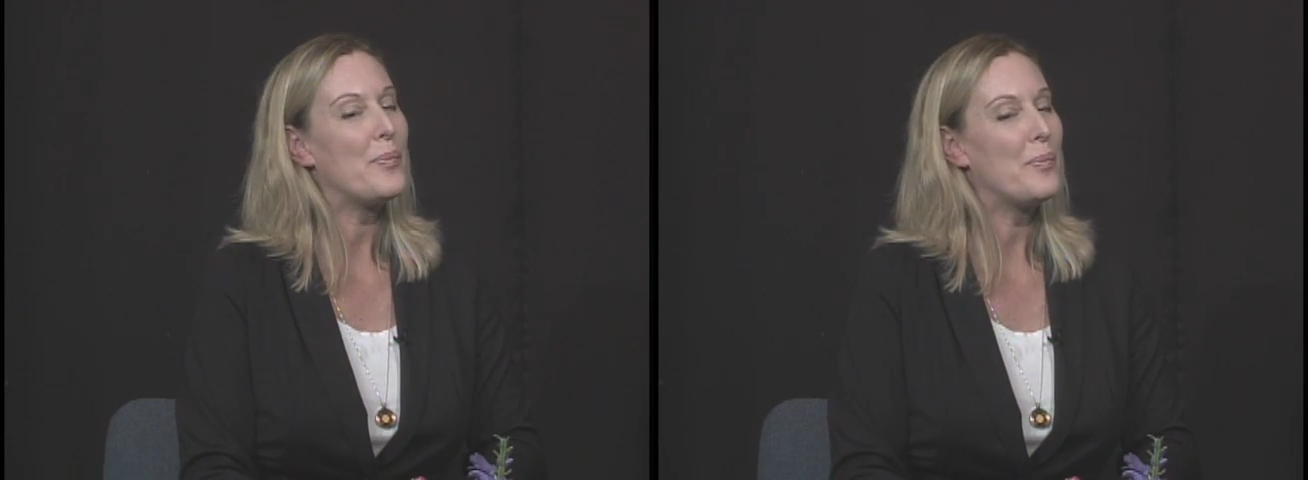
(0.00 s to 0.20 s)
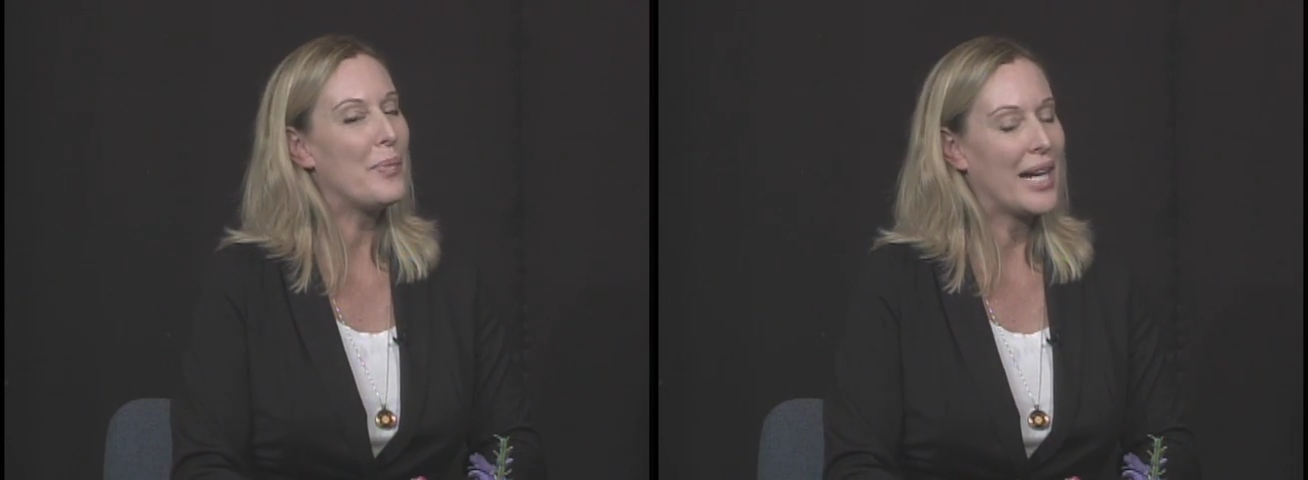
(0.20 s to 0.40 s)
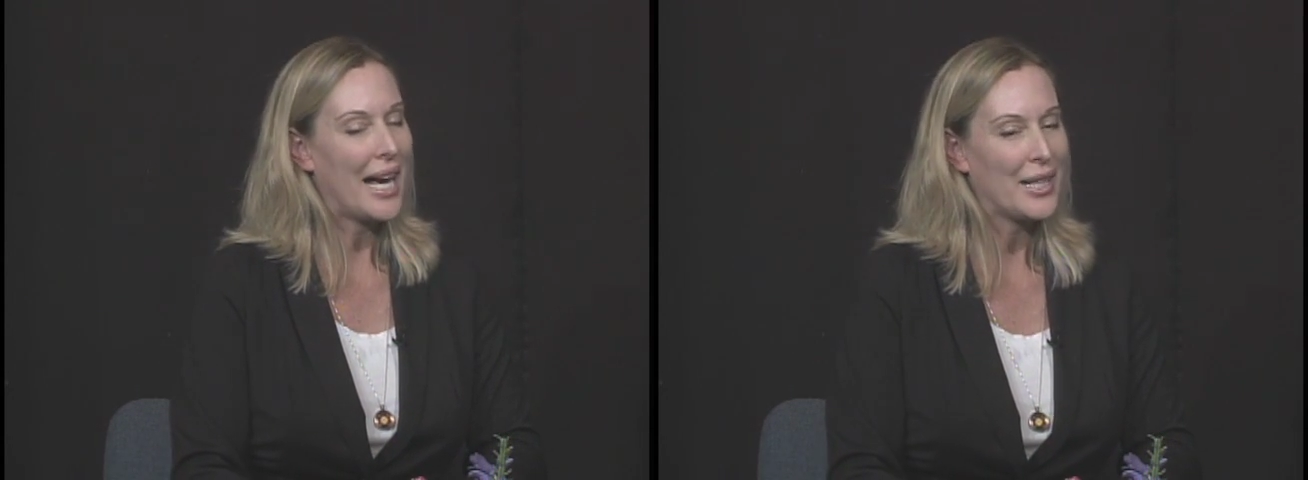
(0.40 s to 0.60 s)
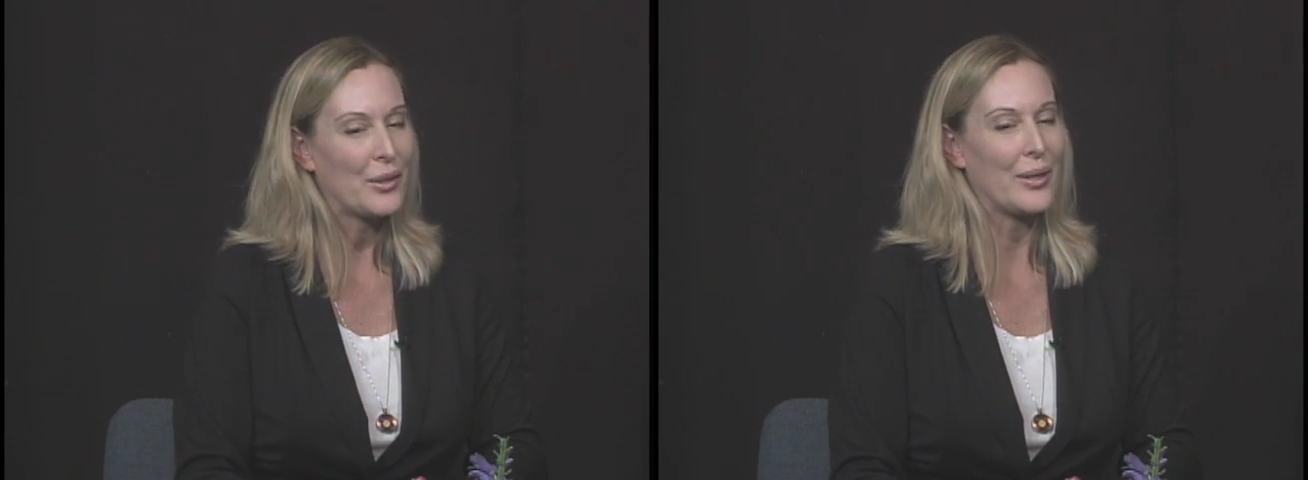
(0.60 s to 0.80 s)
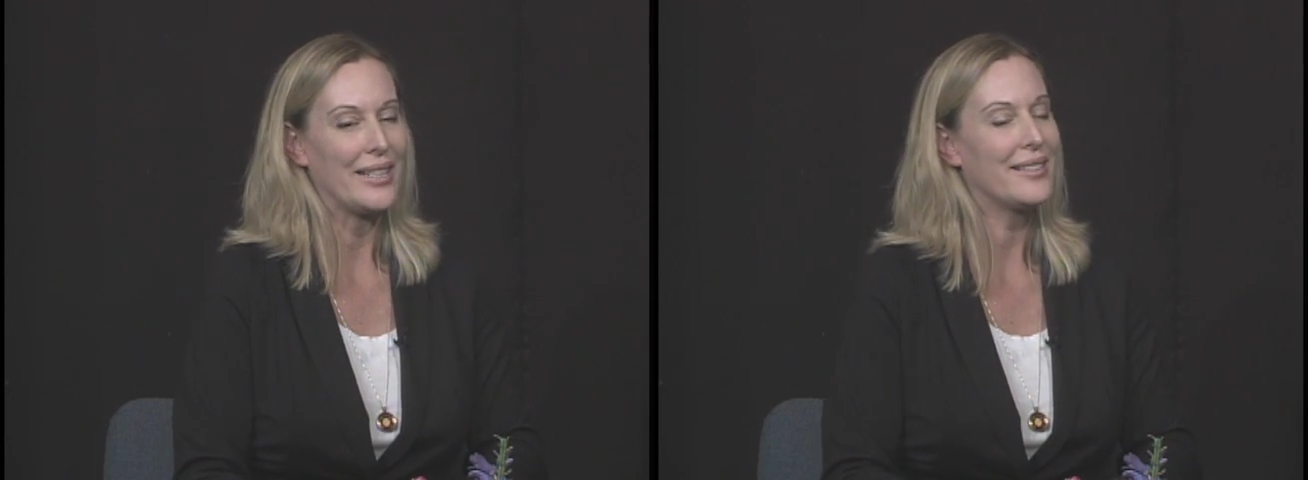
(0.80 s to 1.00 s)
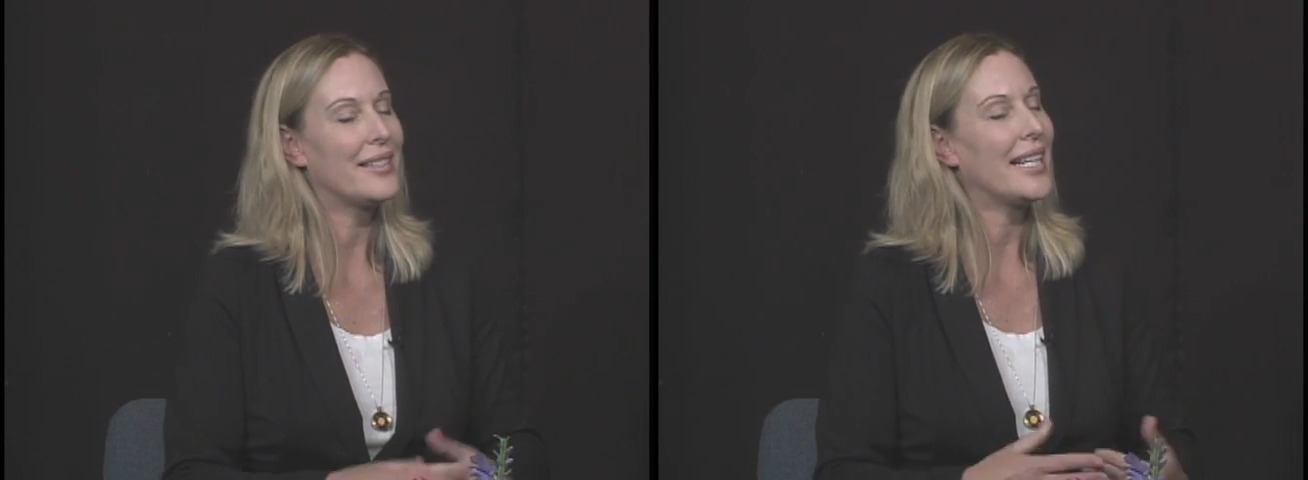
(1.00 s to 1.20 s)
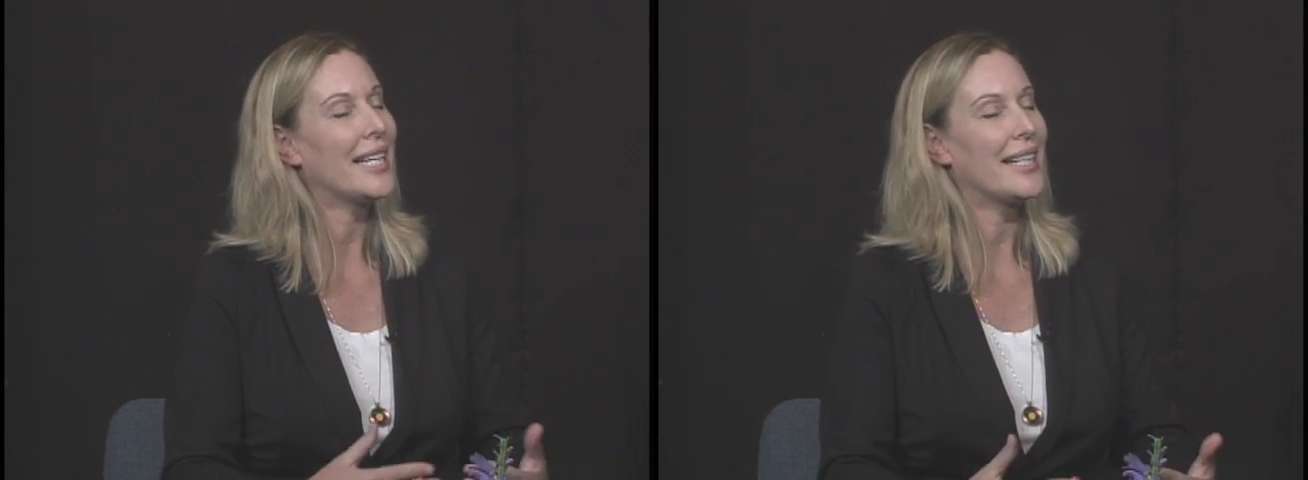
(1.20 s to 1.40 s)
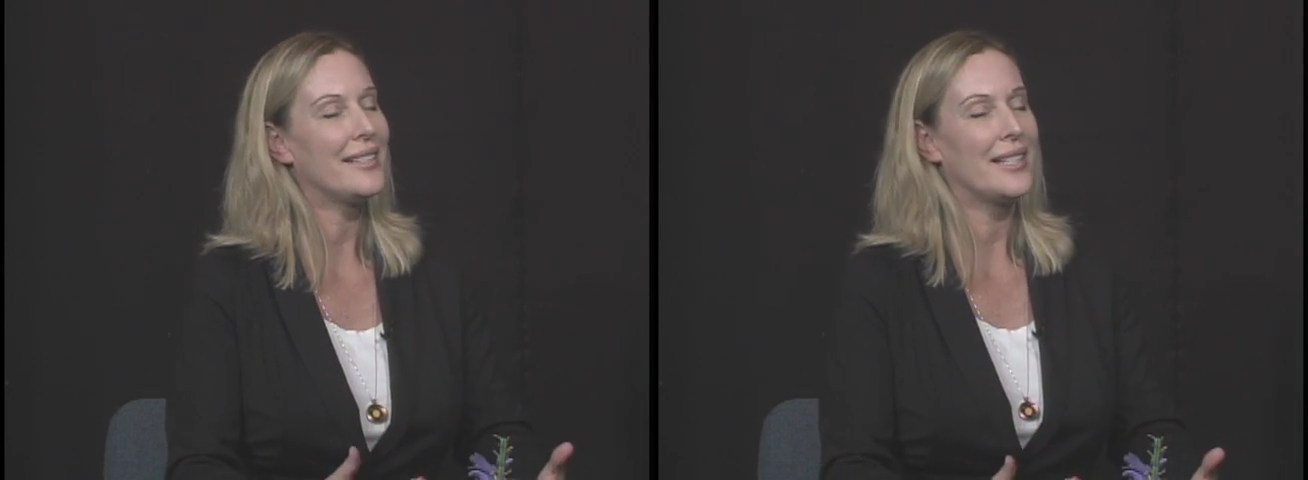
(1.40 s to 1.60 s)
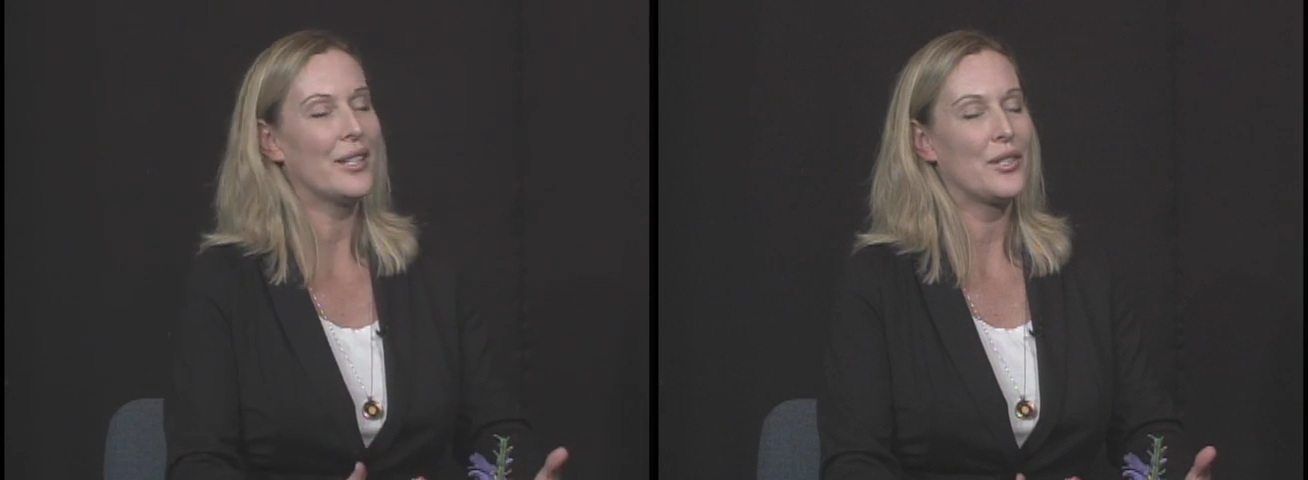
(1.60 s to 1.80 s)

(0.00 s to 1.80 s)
But I agree, sitting at a dinner